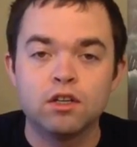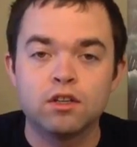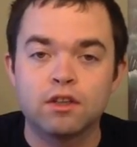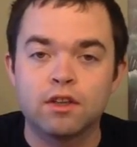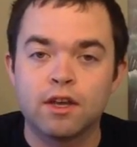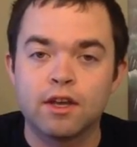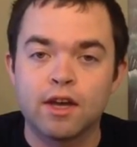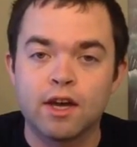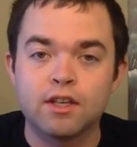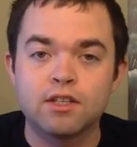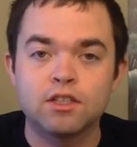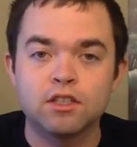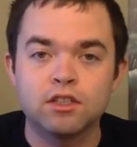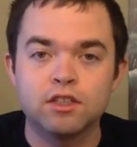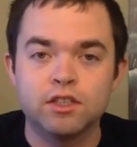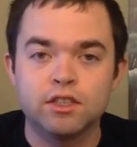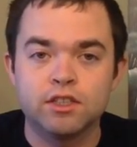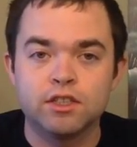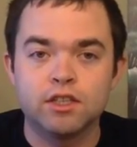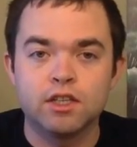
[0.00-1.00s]
They had
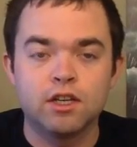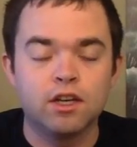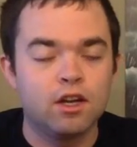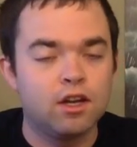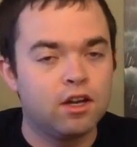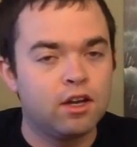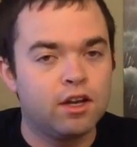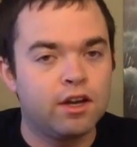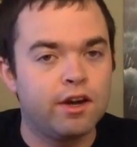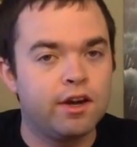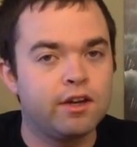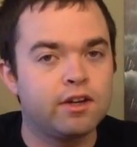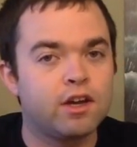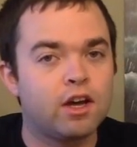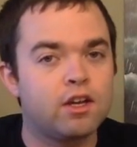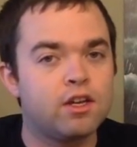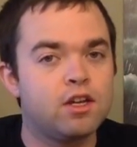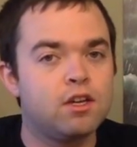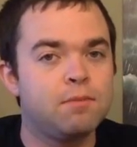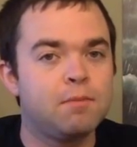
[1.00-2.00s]
deleted it. And
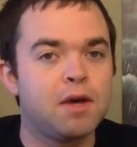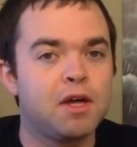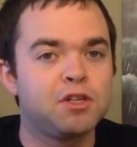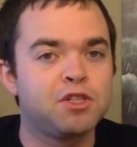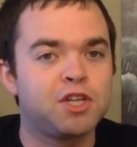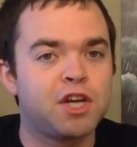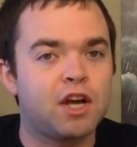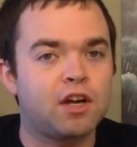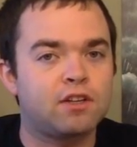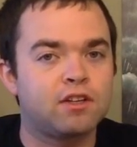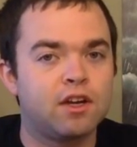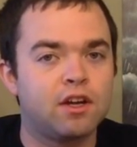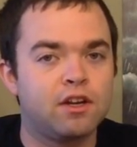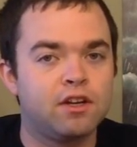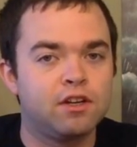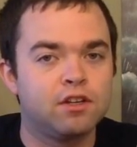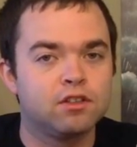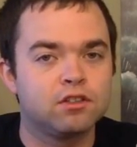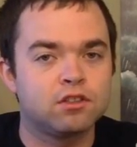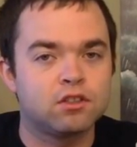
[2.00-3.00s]
I emailed Jack
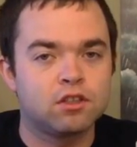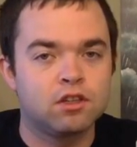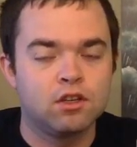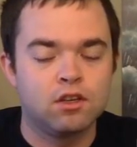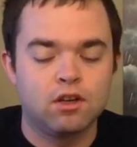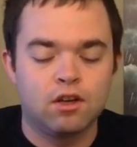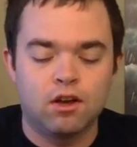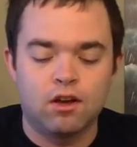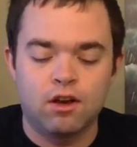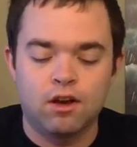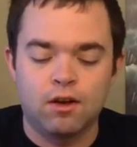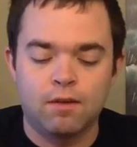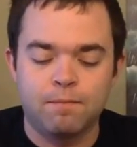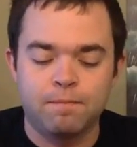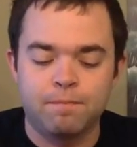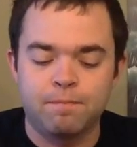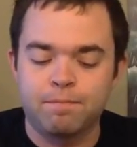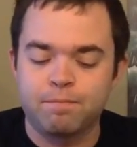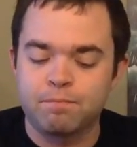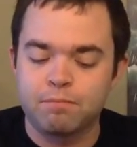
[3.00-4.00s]
Daniel's
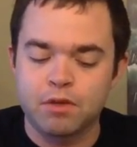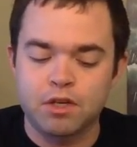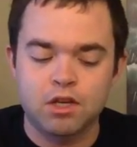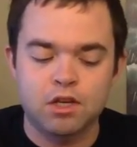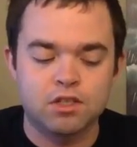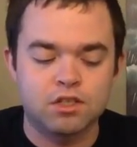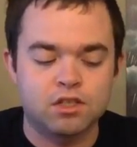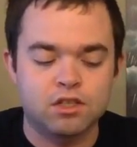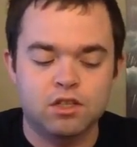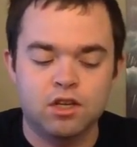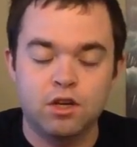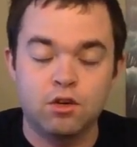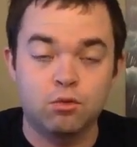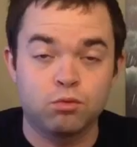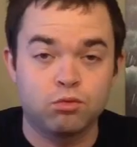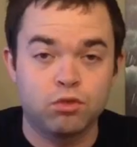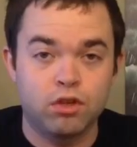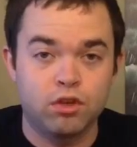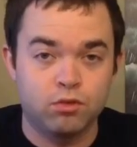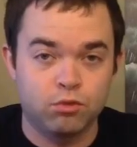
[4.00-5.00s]
because
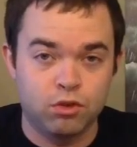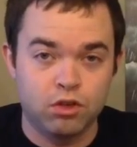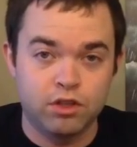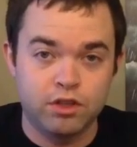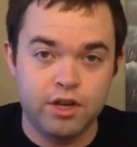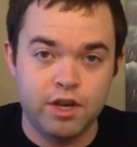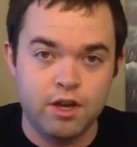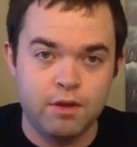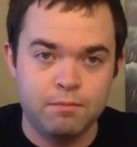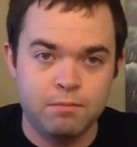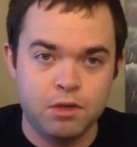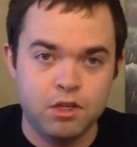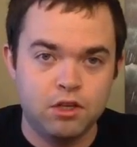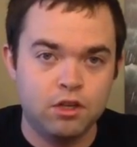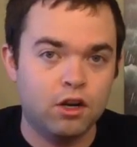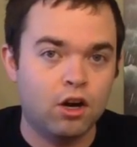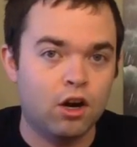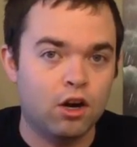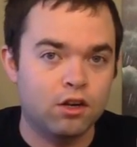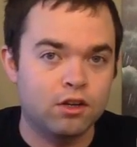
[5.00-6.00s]
it really hit me
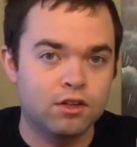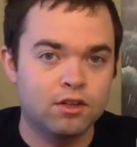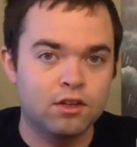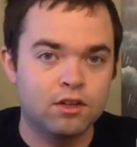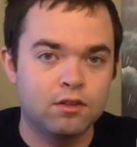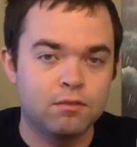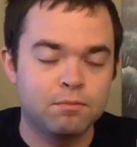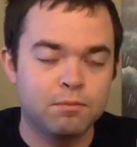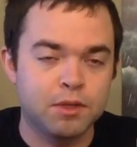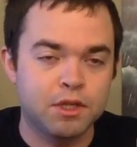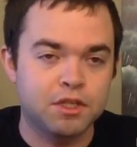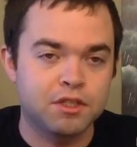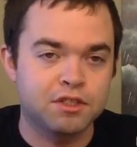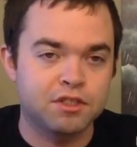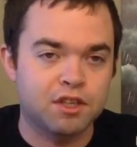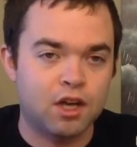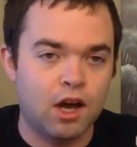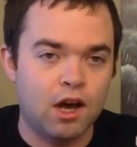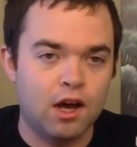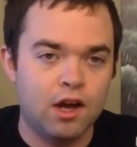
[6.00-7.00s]
hard,
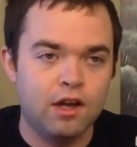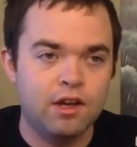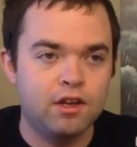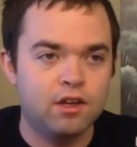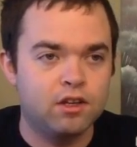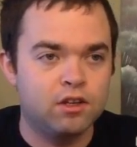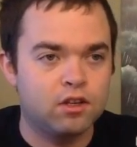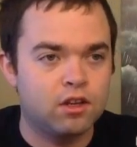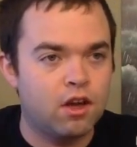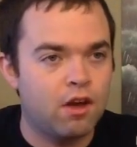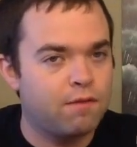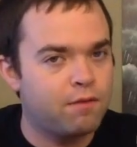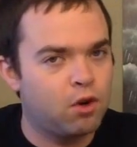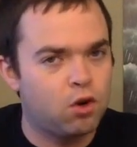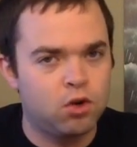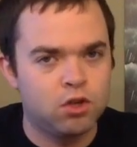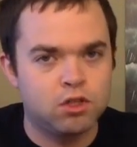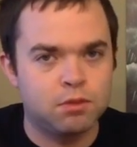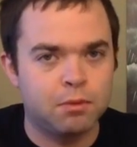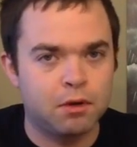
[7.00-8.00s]
because I have
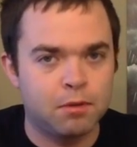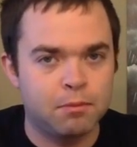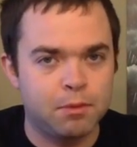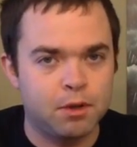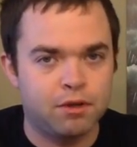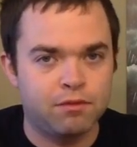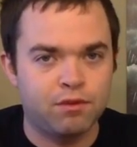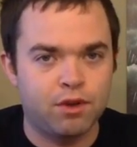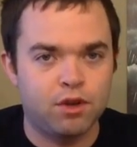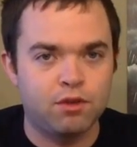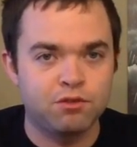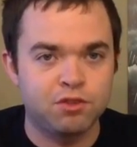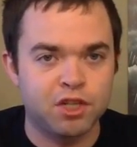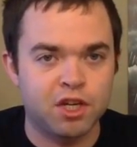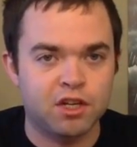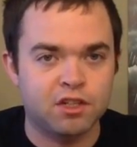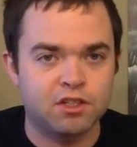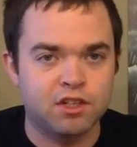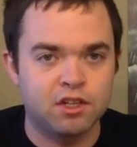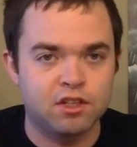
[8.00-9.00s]
always been a big fan of
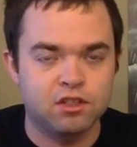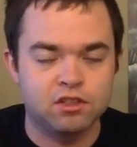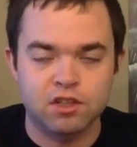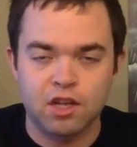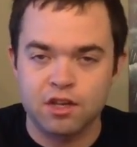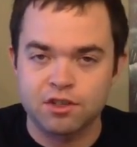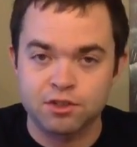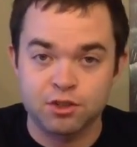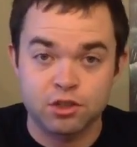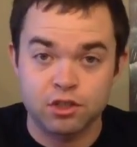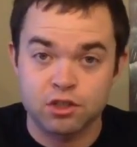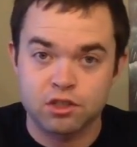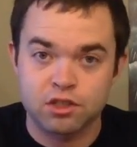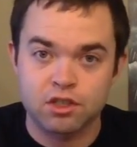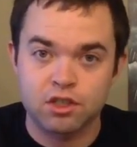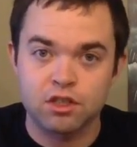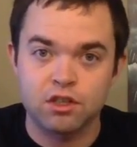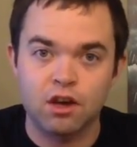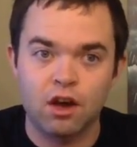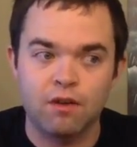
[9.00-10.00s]
Jack Daniel's. As you can
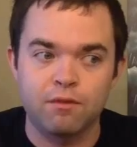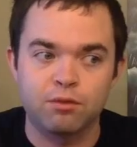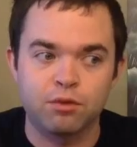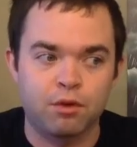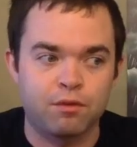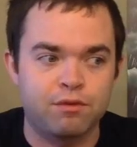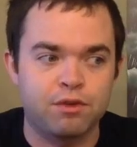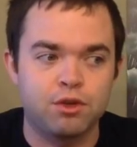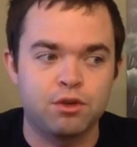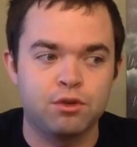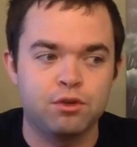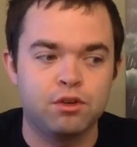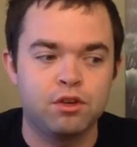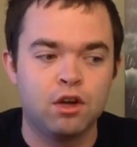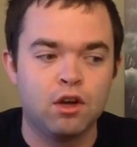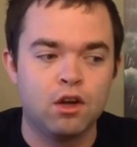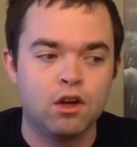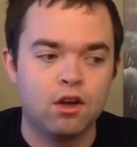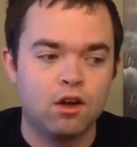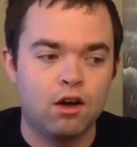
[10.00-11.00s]
see, I've reviewed
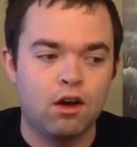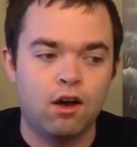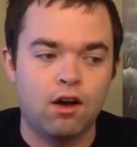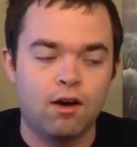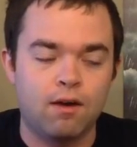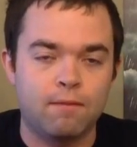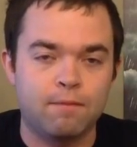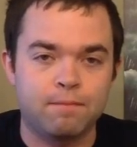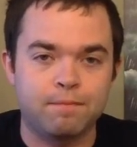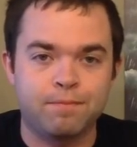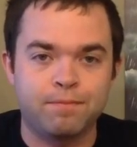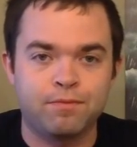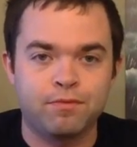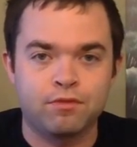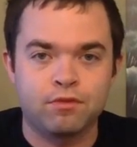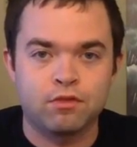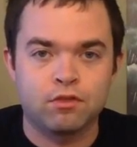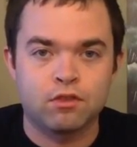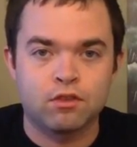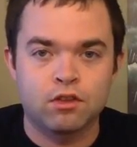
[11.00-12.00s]

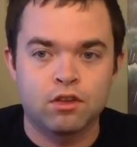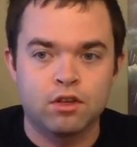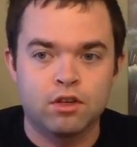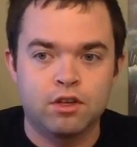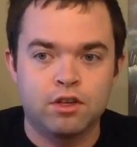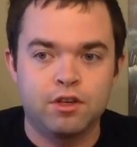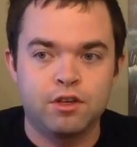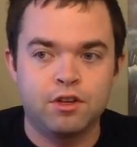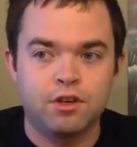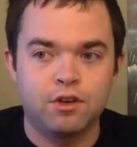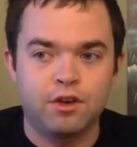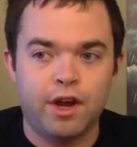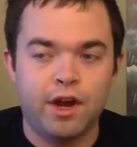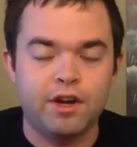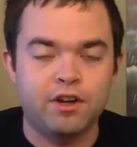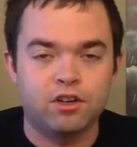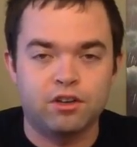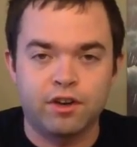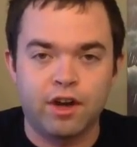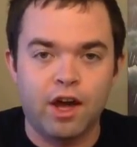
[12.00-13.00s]

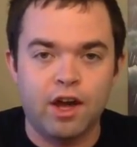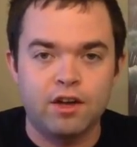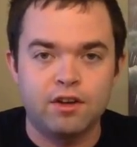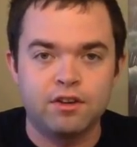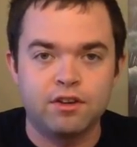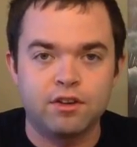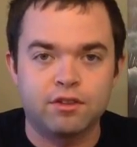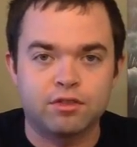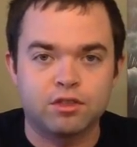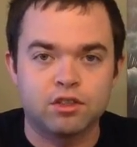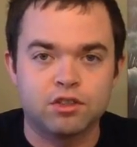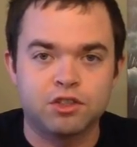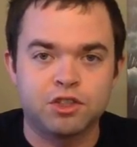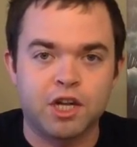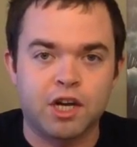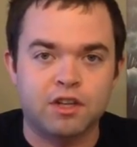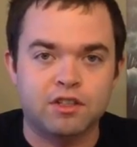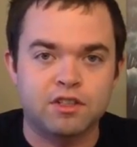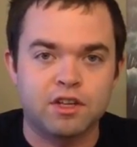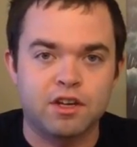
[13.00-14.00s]
8 or 9 different
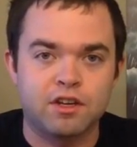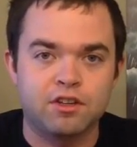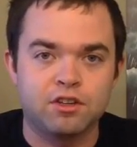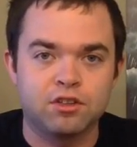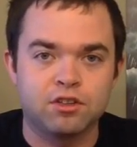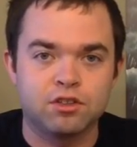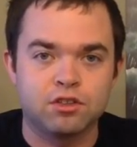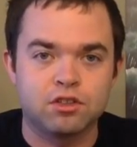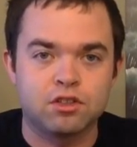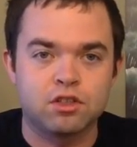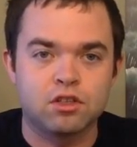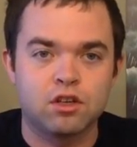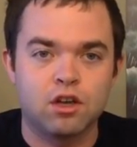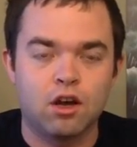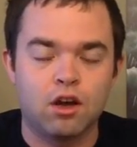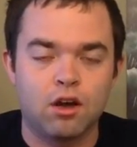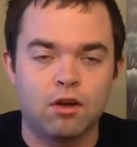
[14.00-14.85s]
Jack Daniel's